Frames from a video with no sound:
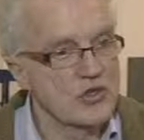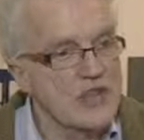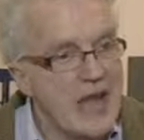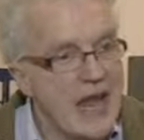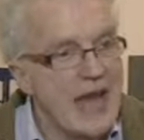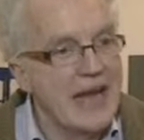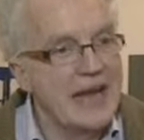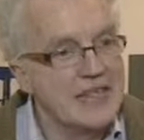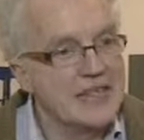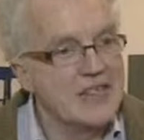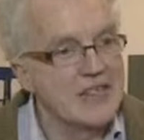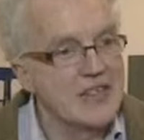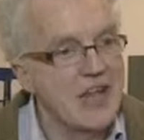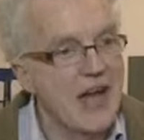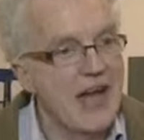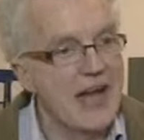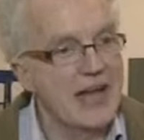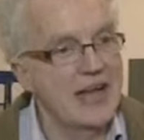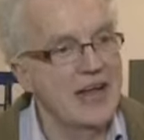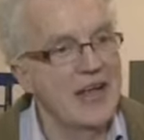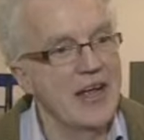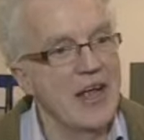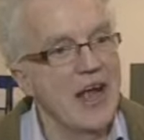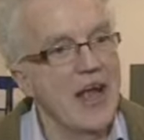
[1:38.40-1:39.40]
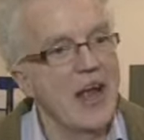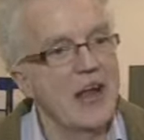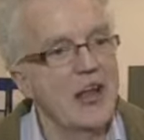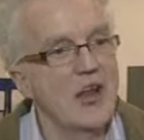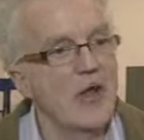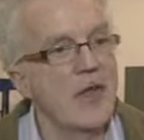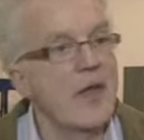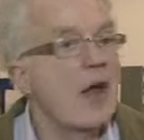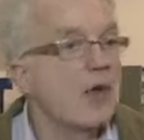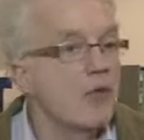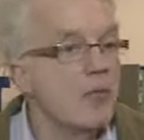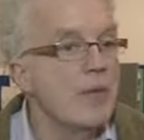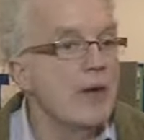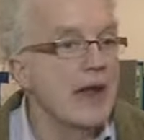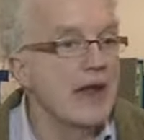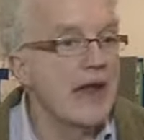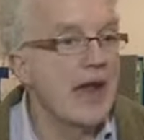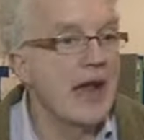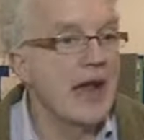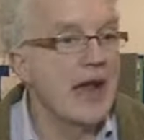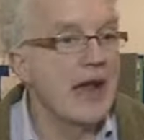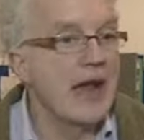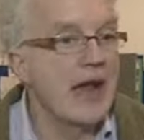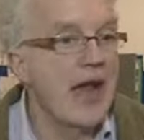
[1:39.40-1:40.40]
course, is that you know, there'll
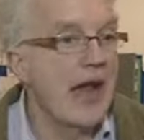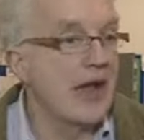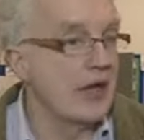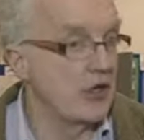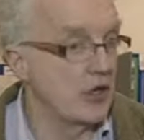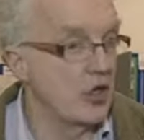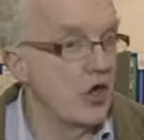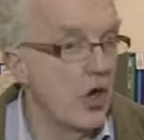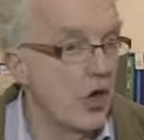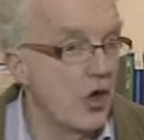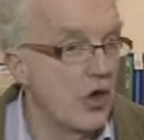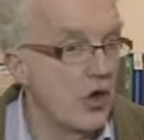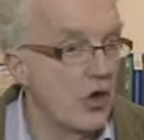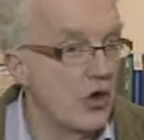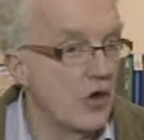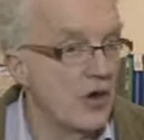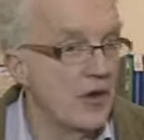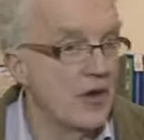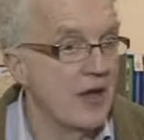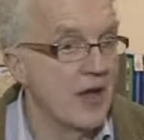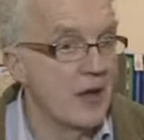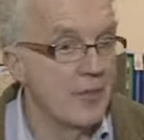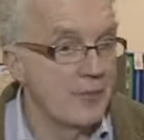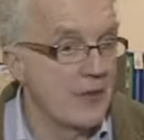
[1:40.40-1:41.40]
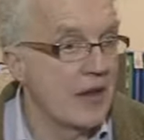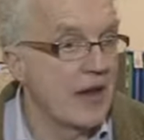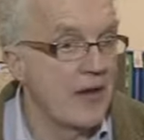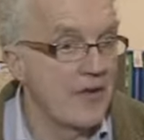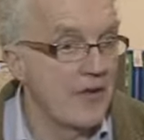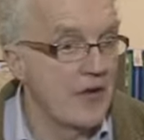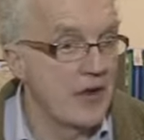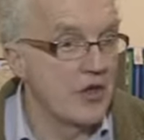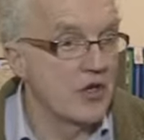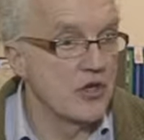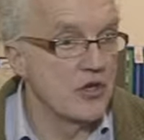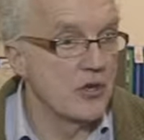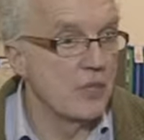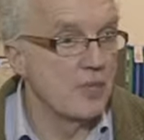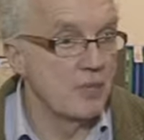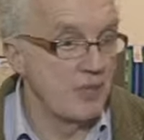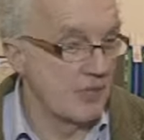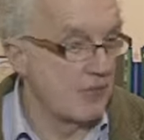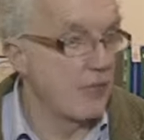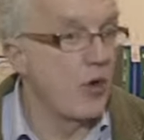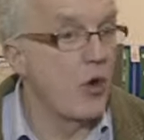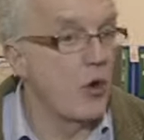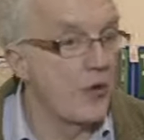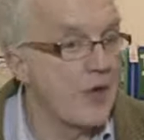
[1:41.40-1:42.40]
be a, a long period
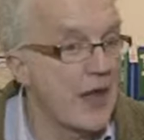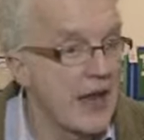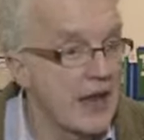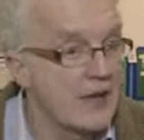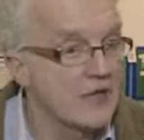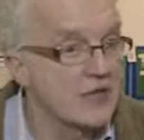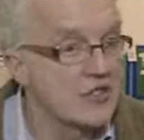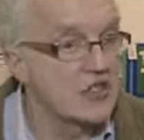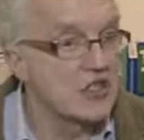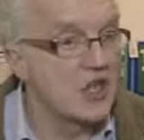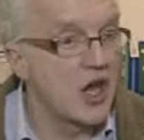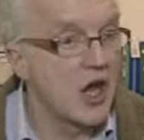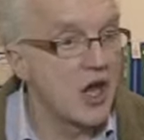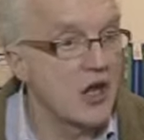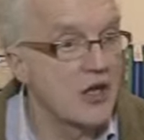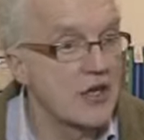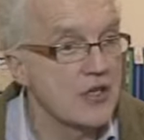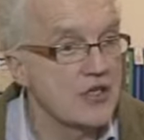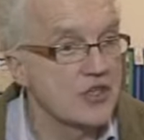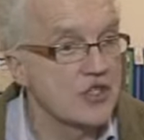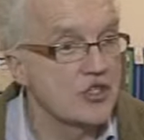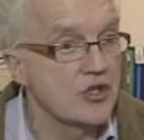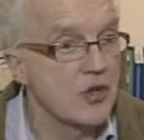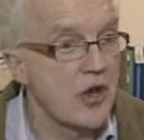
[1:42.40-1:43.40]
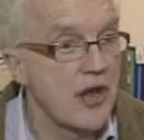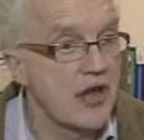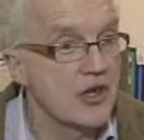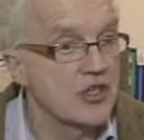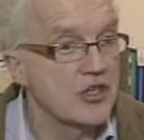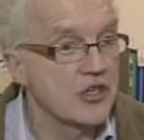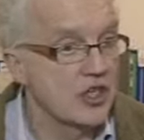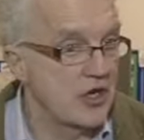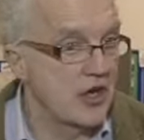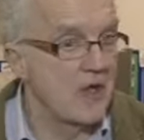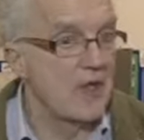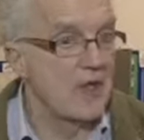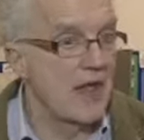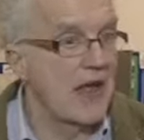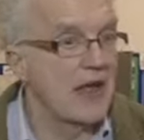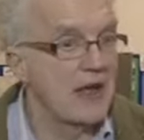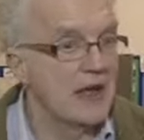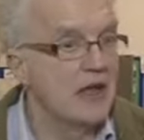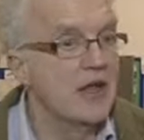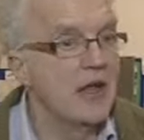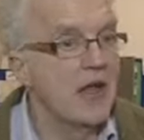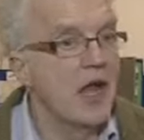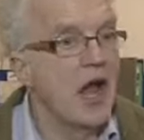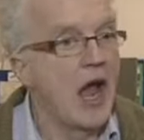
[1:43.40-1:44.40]
before they even start construction, and
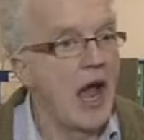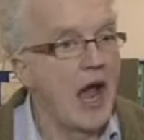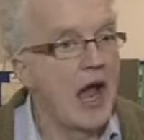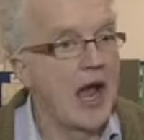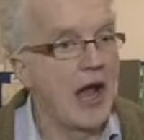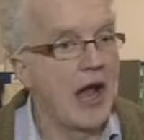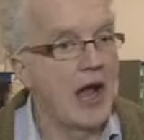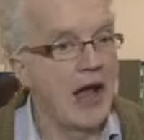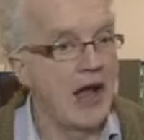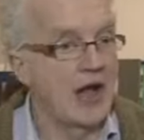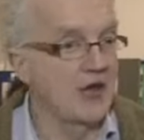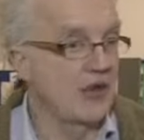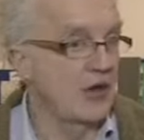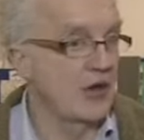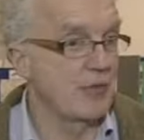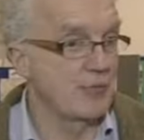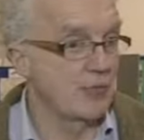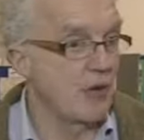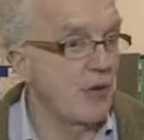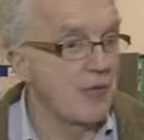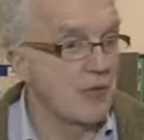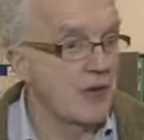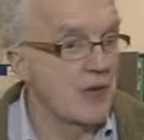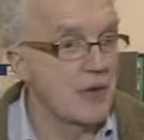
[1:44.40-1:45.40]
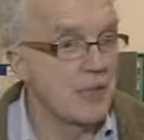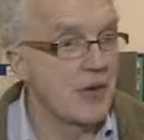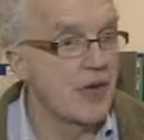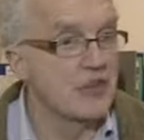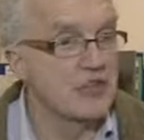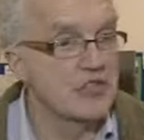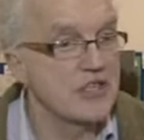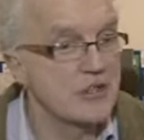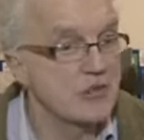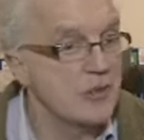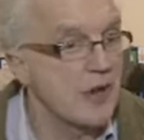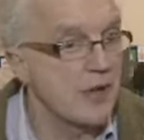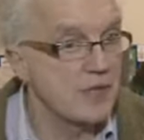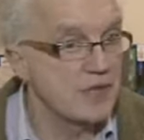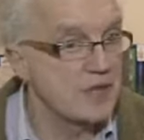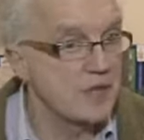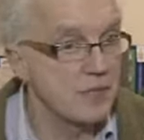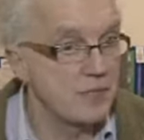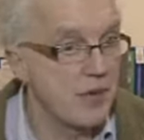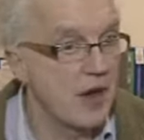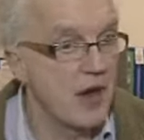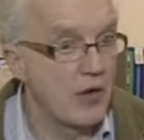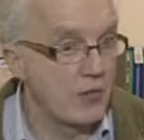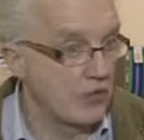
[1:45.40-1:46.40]
then uh, I think probably the most
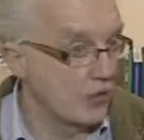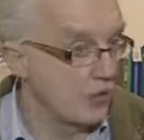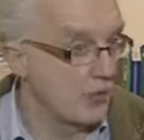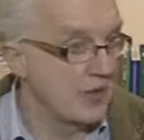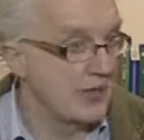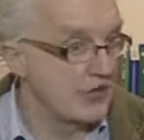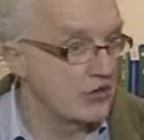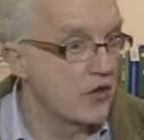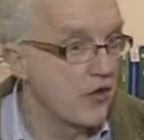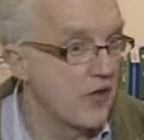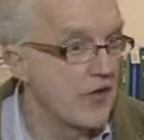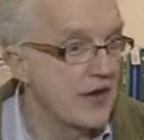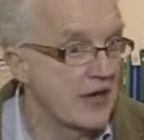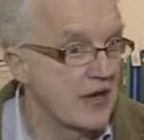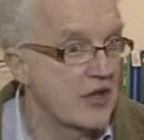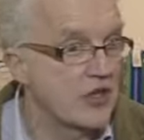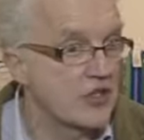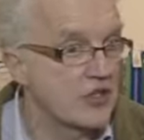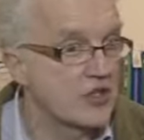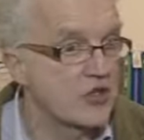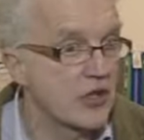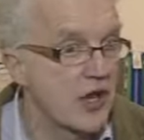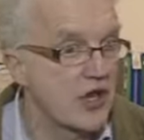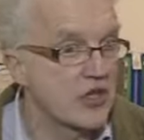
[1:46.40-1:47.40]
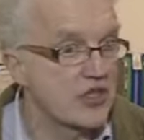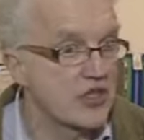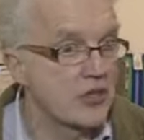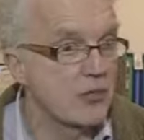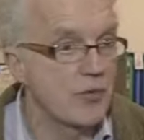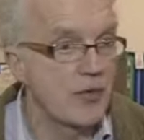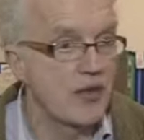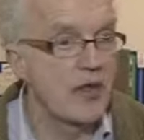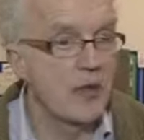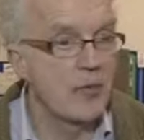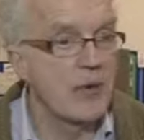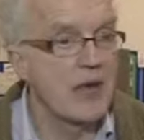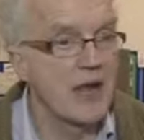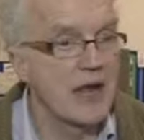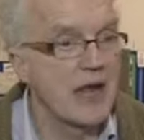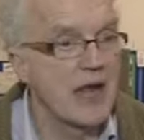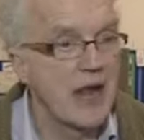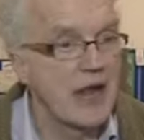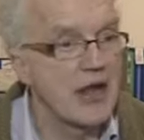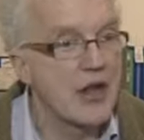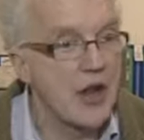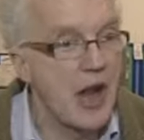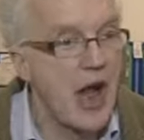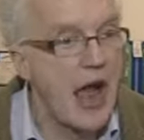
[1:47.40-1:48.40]
disruptive part will be during construction when there'll be
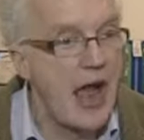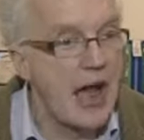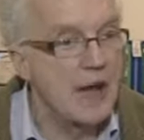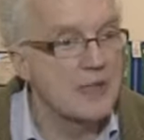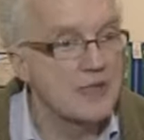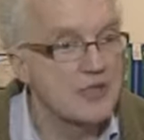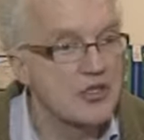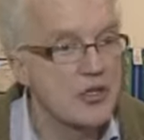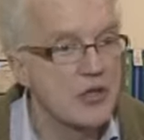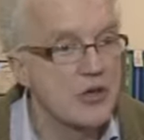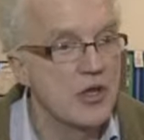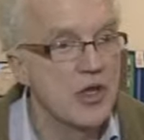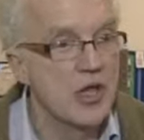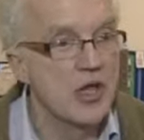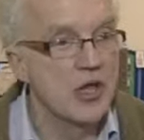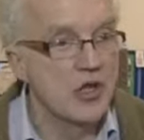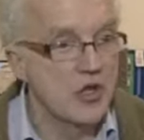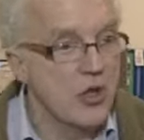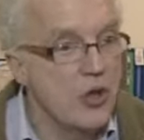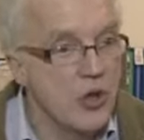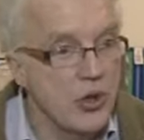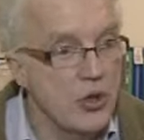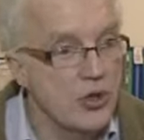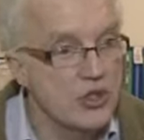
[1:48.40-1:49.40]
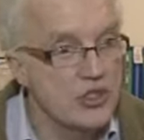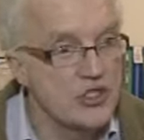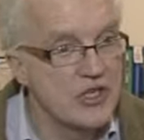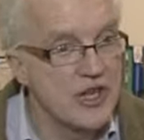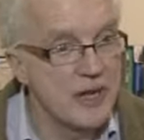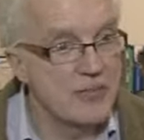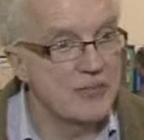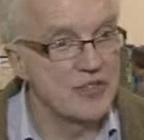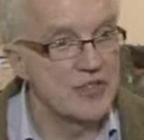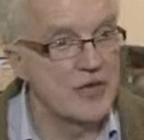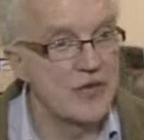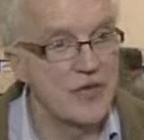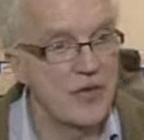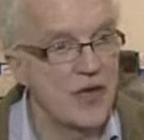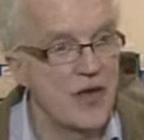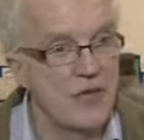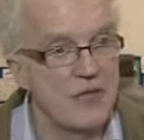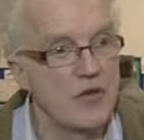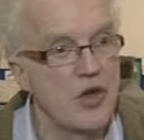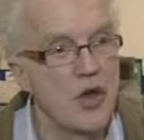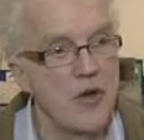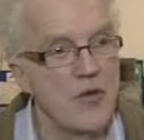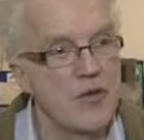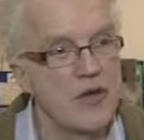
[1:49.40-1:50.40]
you know absolutely huge numbers of,
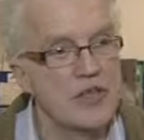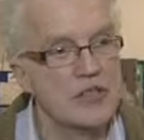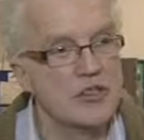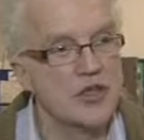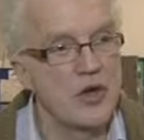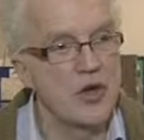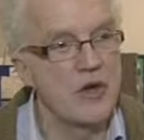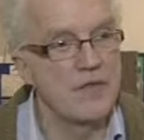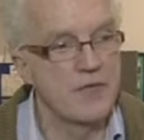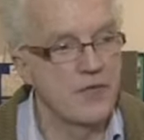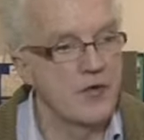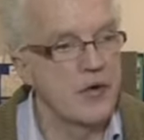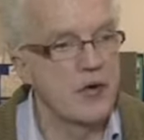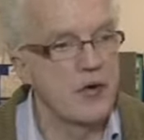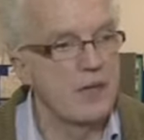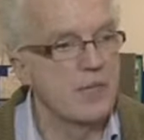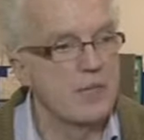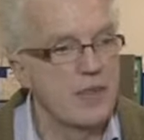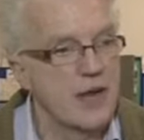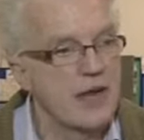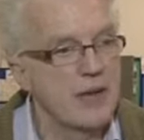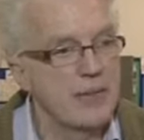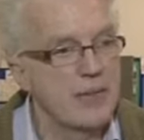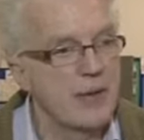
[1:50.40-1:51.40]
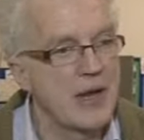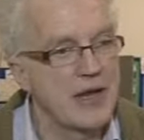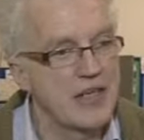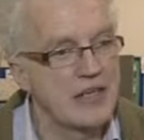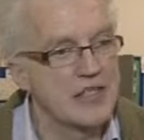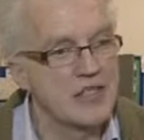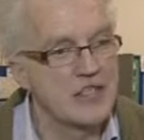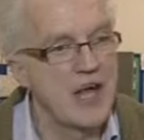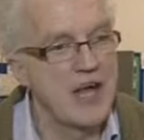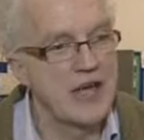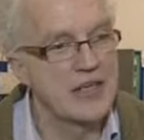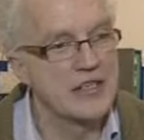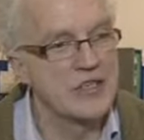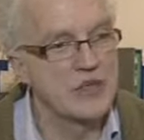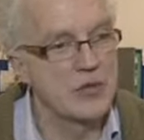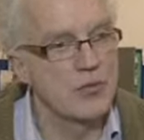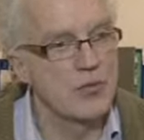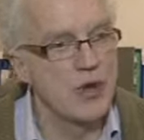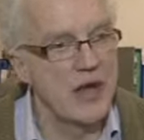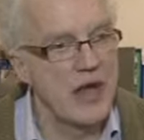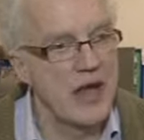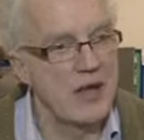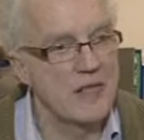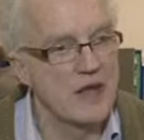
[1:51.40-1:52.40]
of lorries going through in big big sites
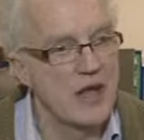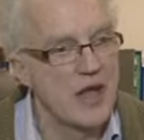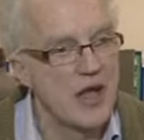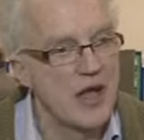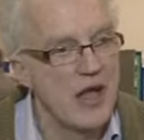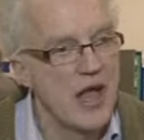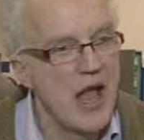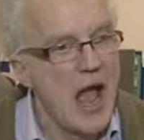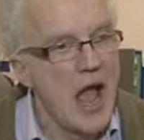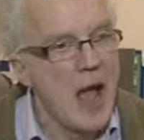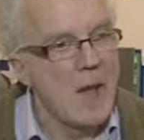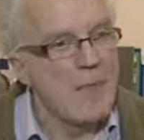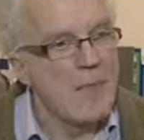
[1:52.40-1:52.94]
and whatever.